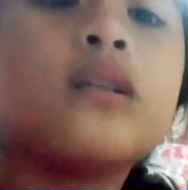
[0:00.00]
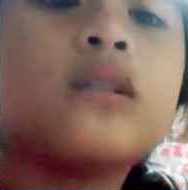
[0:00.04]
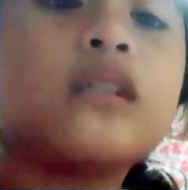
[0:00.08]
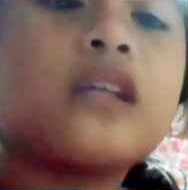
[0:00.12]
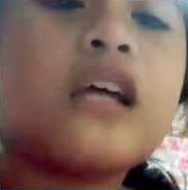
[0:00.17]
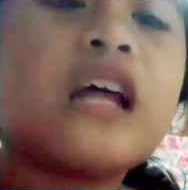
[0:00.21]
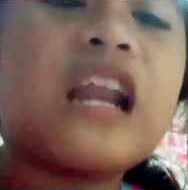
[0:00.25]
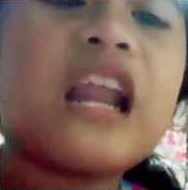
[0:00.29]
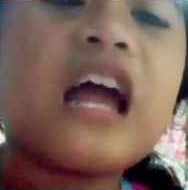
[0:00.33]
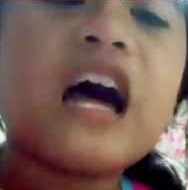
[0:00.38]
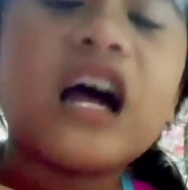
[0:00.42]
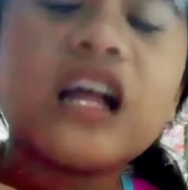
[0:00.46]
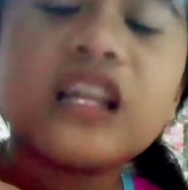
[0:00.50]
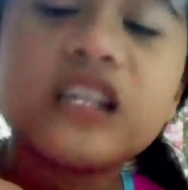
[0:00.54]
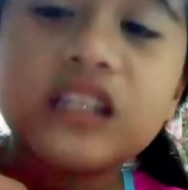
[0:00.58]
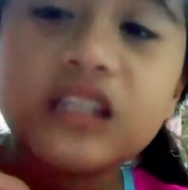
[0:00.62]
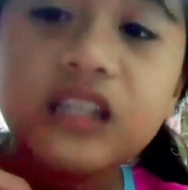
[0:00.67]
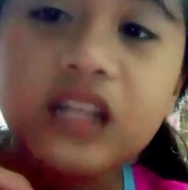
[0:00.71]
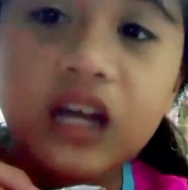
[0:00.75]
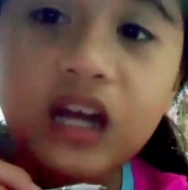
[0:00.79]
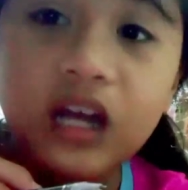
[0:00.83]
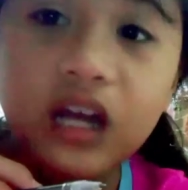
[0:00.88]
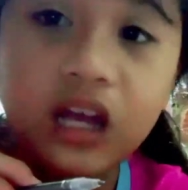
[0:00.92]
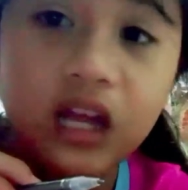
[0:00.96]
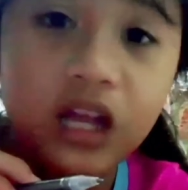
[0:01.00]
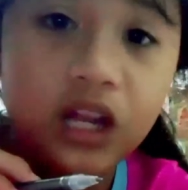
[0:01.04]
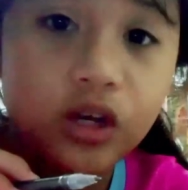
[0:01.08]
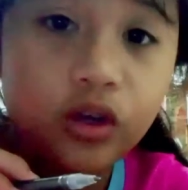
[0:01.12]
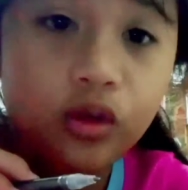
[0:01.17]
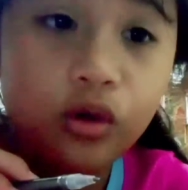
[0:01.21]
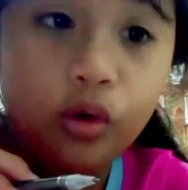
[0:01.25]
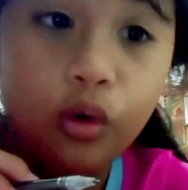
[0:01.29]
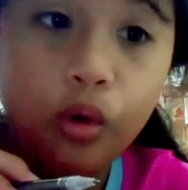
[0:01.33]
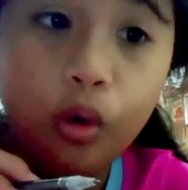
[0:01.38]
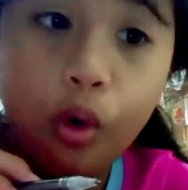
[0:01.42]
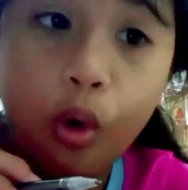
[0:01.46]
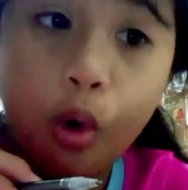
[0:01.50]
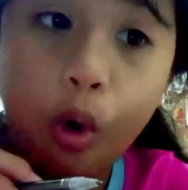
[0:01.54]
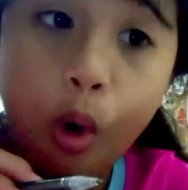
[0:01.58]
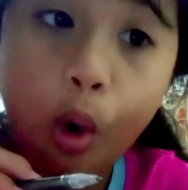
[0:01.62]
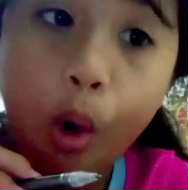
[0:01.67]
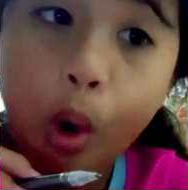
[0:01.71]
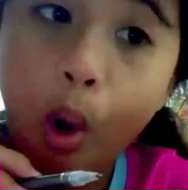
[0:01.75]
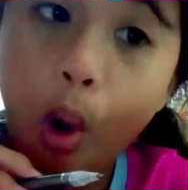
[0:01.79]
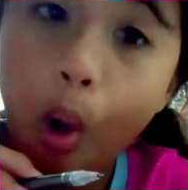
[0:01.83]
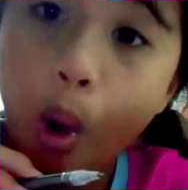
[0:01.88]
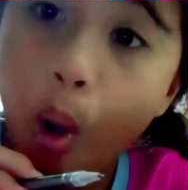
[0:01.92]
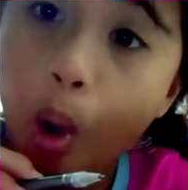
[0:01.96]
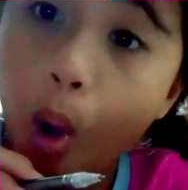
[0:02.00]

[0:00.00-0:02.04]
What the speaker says: Sa lahat ng ano ko.